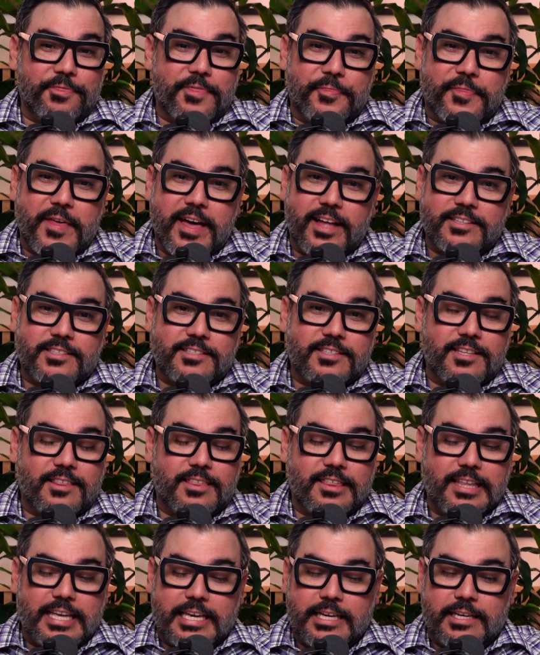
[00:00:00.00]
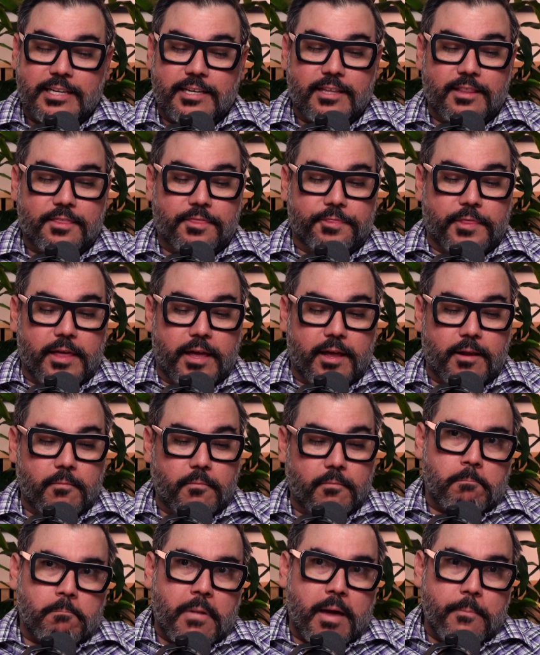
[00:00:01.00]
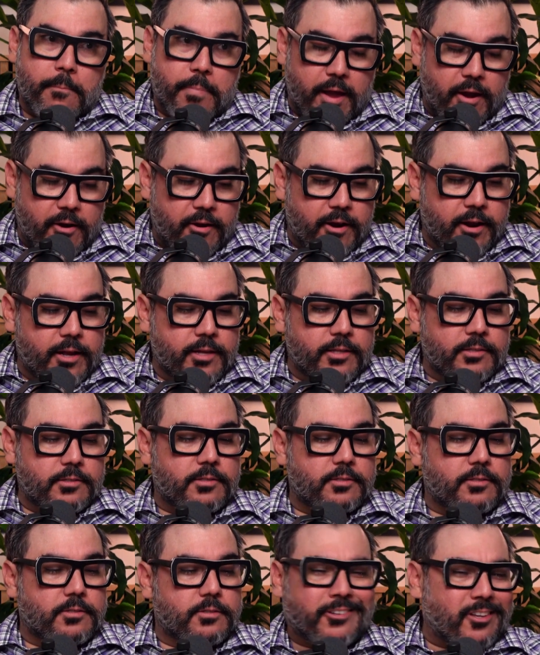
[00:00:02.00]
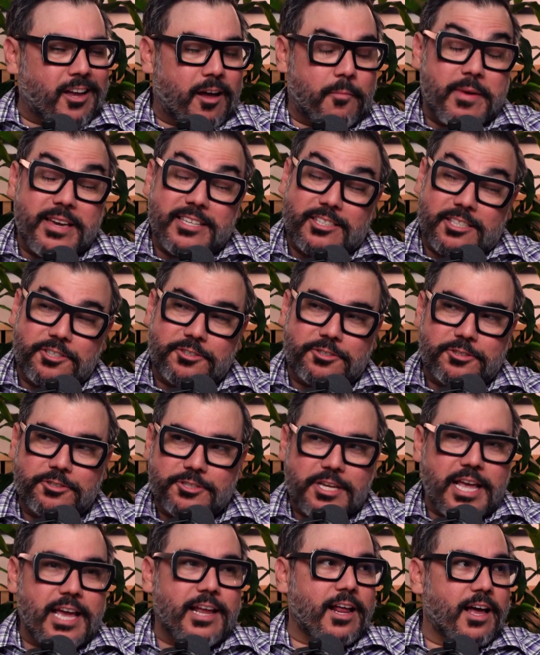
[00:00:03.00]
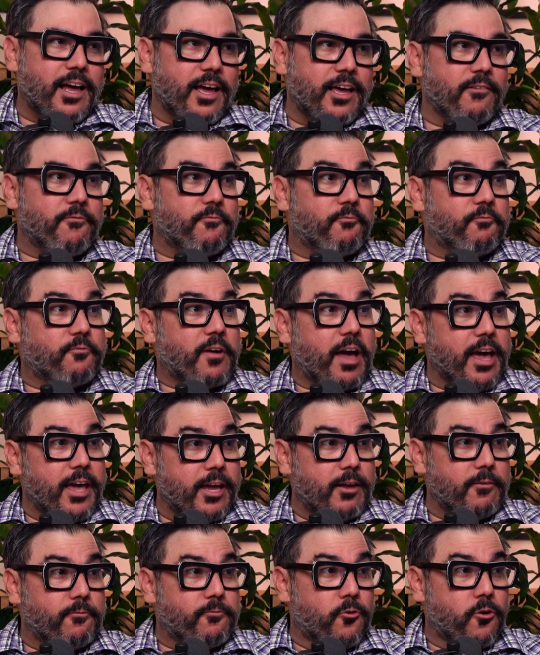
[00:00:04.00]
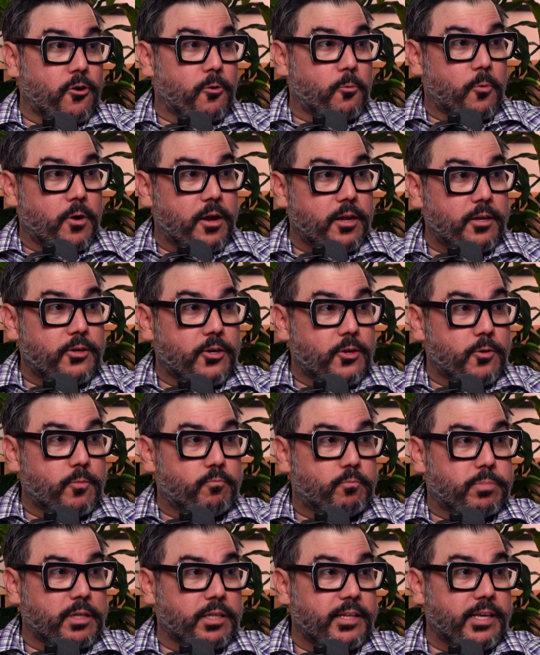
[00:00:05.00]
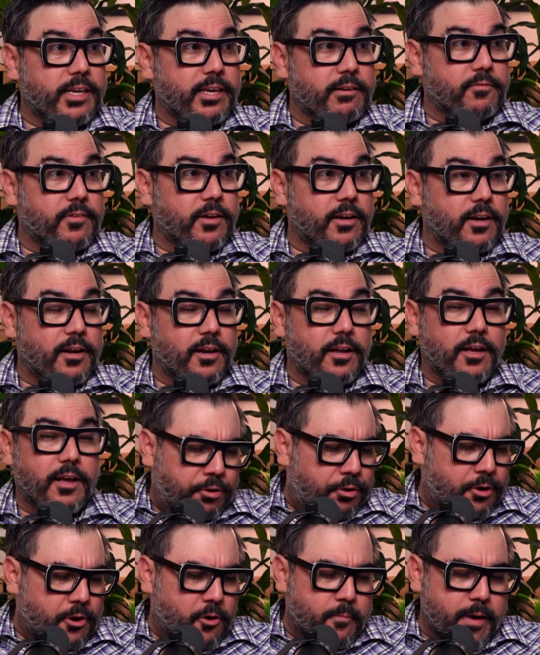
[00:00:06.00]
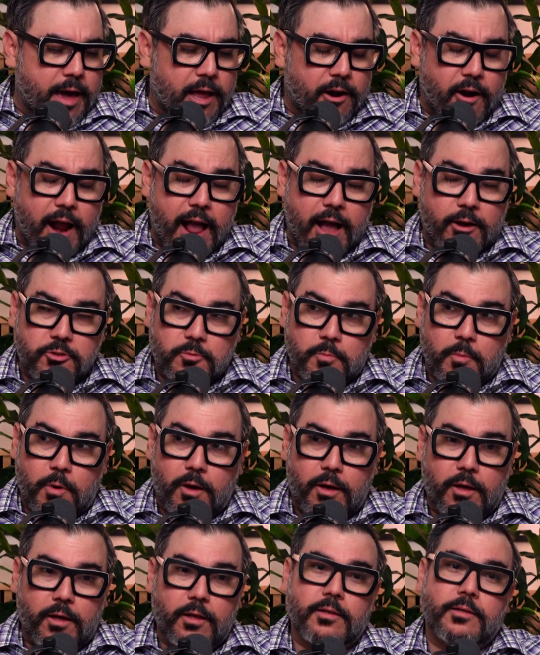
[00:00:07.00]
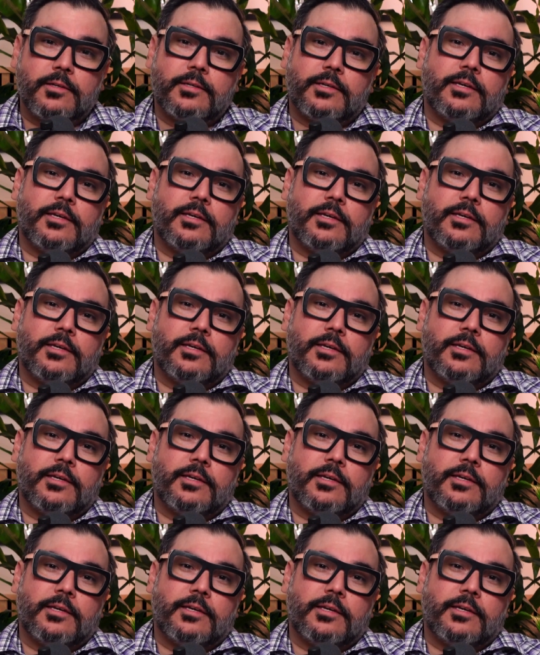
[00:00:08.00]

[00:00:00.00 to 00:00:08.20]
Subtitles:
That's the thing that my parents taught my sisters and I. Fight for what you believe in, no matter how small.